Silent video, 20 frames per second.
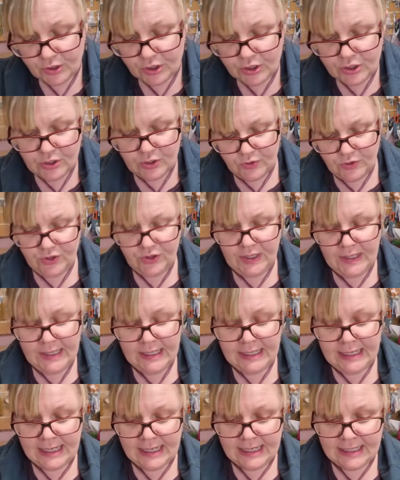good thing
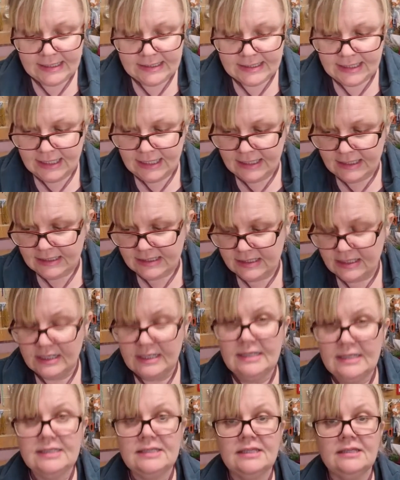is that
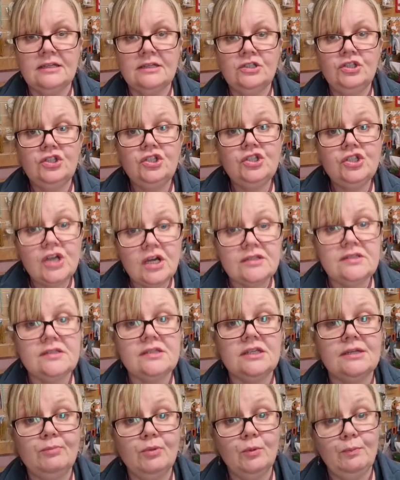it's an
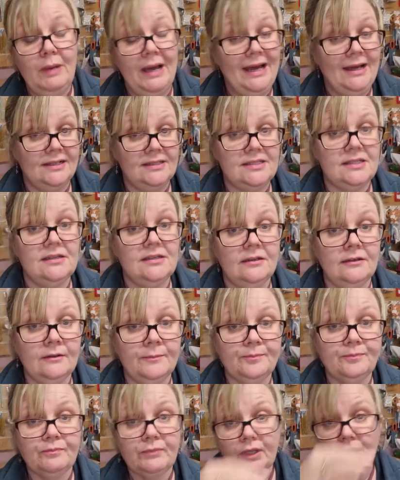adjustable pattern,
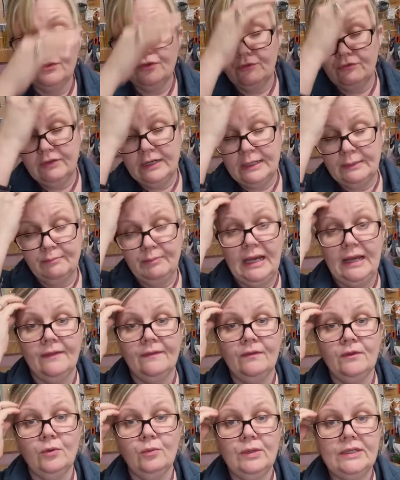the ring
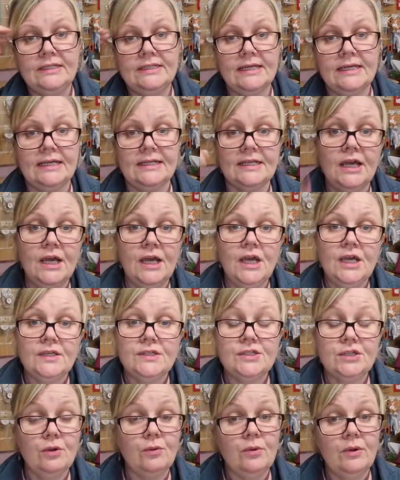pattern that we did.
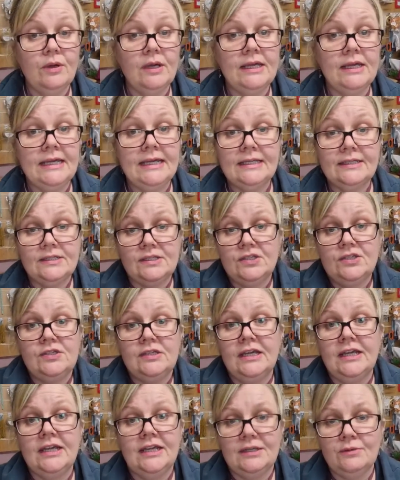So
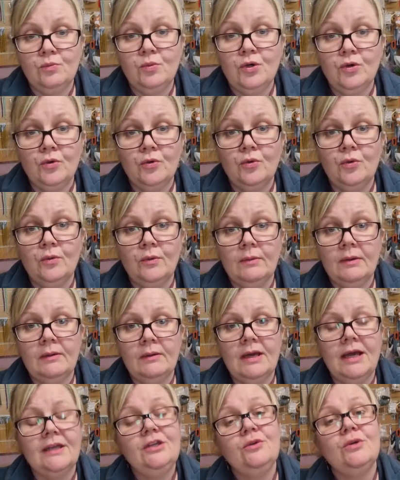
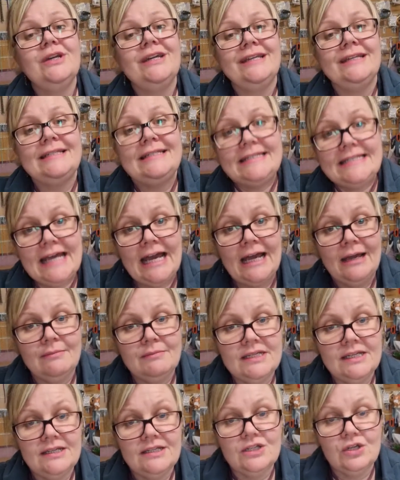you can
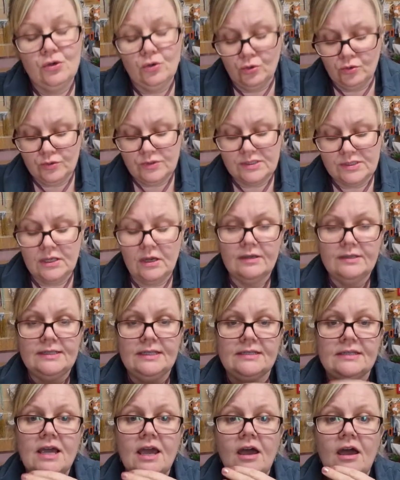adapt it to all
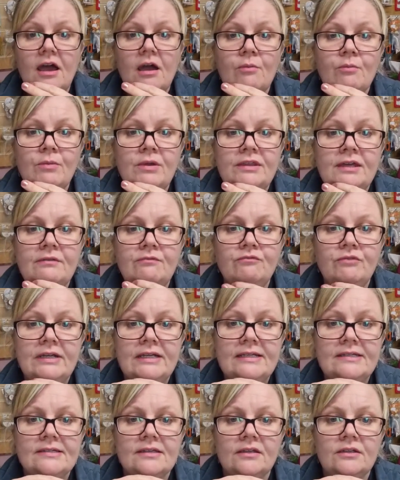sizes, and within
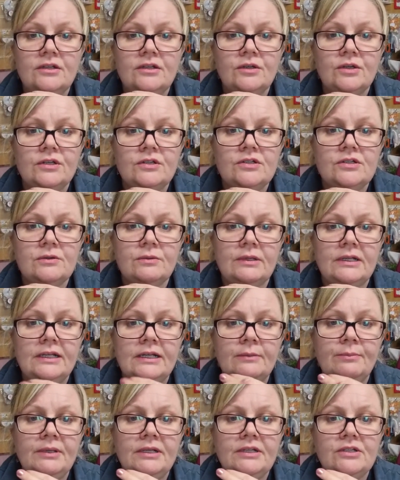reason you can do a
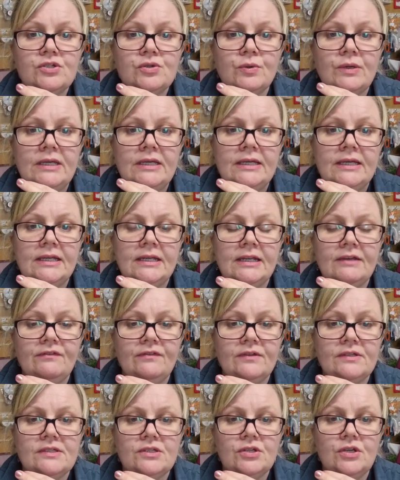little bit of tweaking if
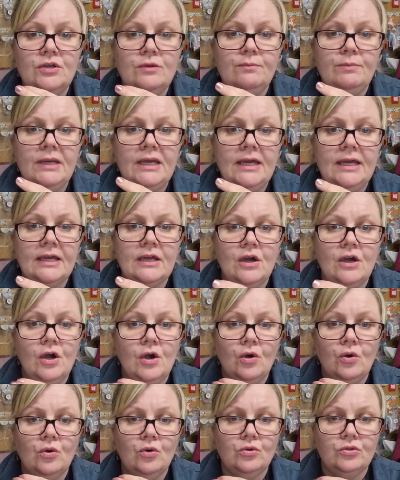it's too big
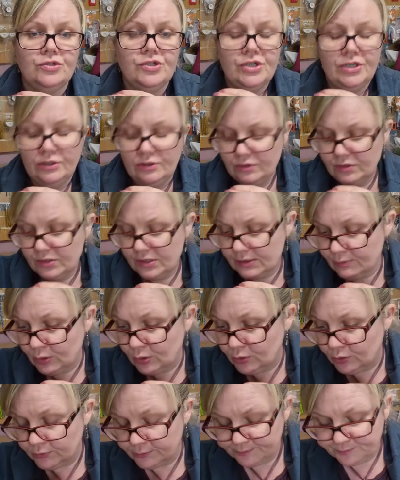or too
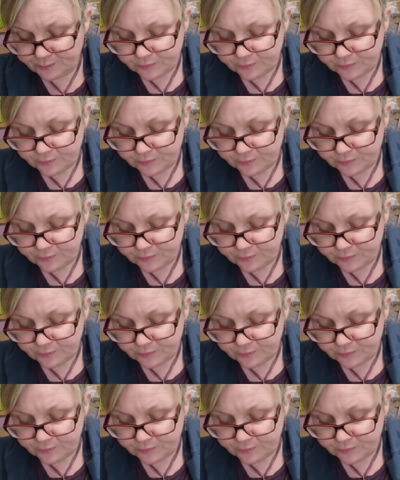small.